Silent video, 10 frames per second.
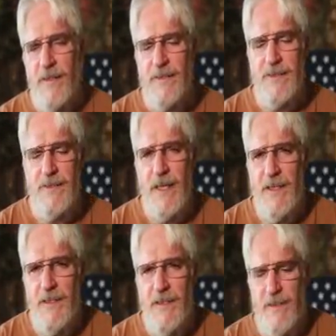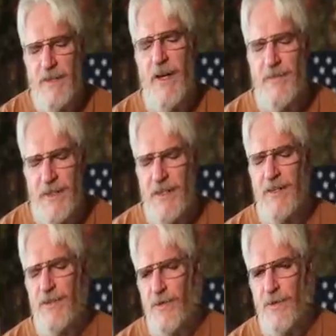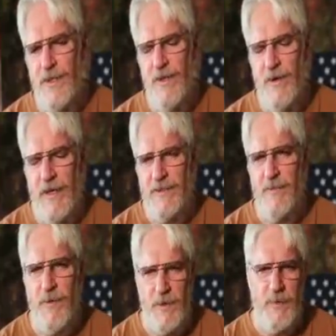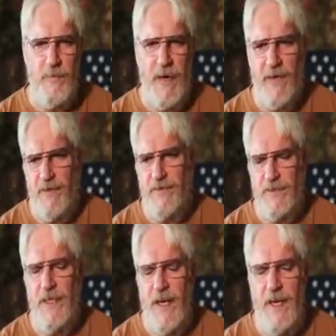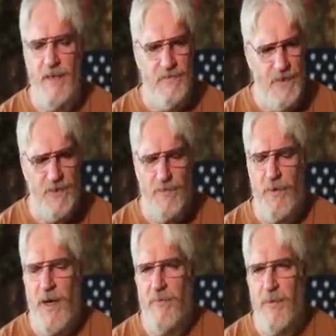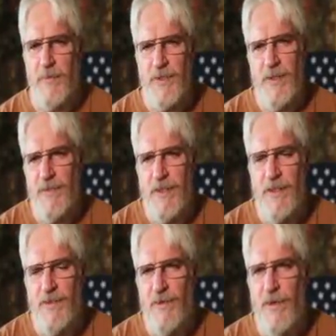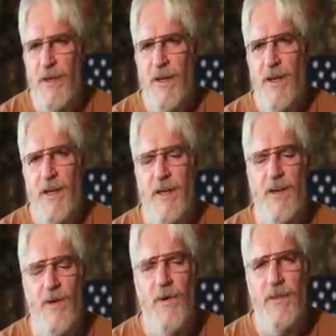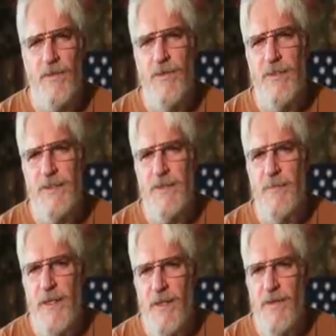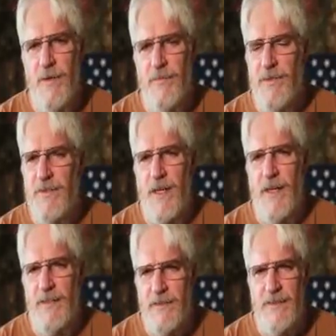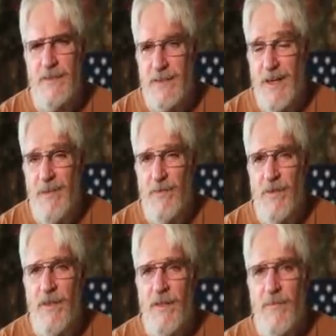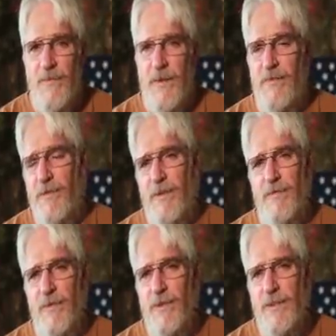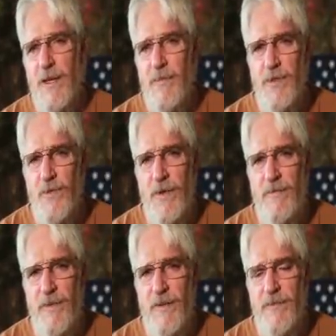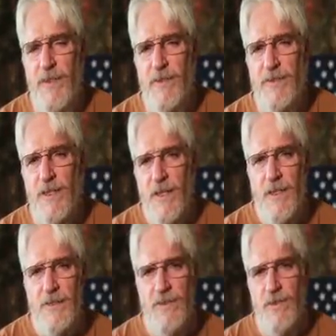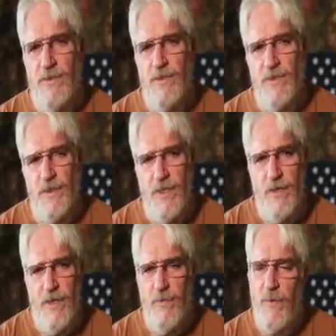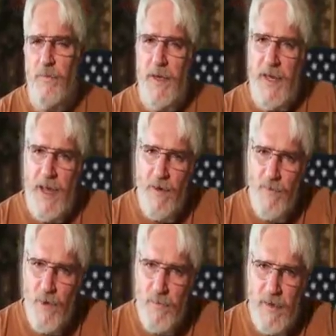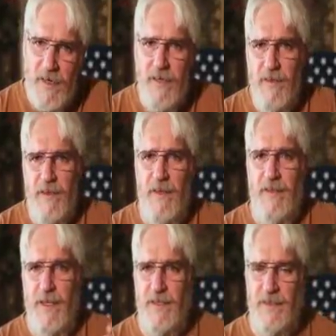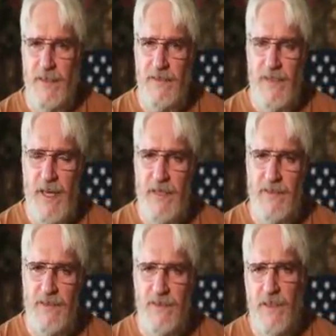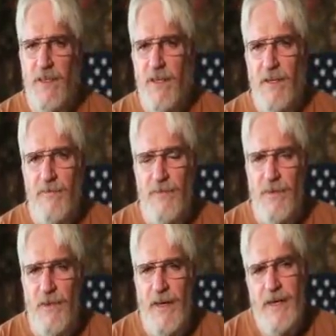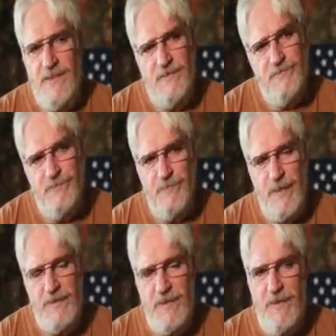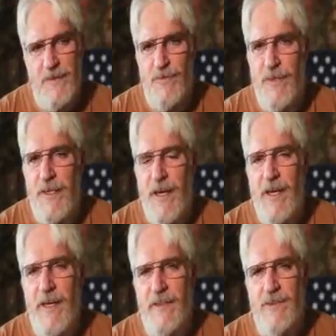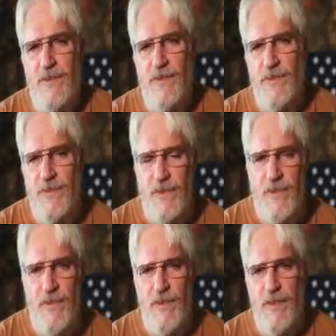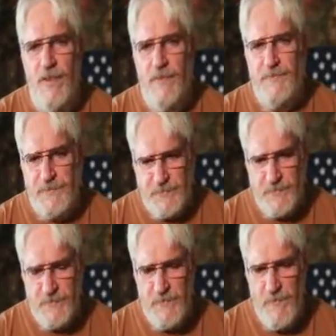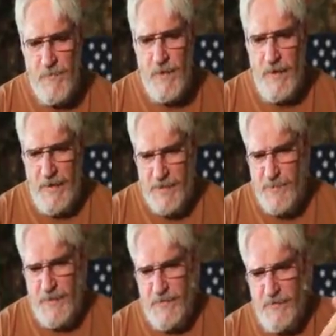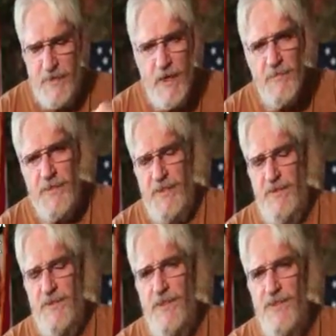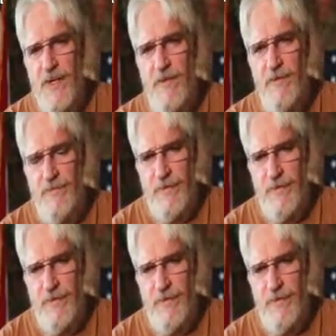stated, and you have to dig through it. They don't actually put up a banner and say, hey, here's a problem, but you have to dig through it. And going through the CBO numbers, I discovered that for the first time in 25 years, Social Security will pay out more money than it takes in taxes. For the last, basically 3 decades, Social Security has been dumped into the general